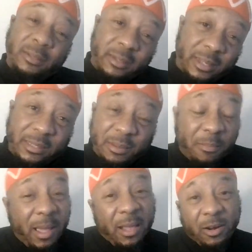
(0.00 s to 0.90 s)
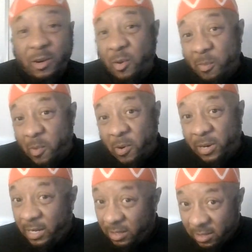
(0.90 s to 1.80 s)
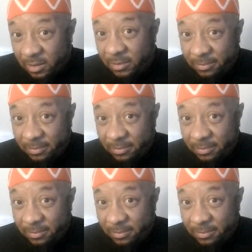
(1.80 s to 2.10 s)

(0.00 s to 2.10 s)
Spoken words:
doesn't matter no more either.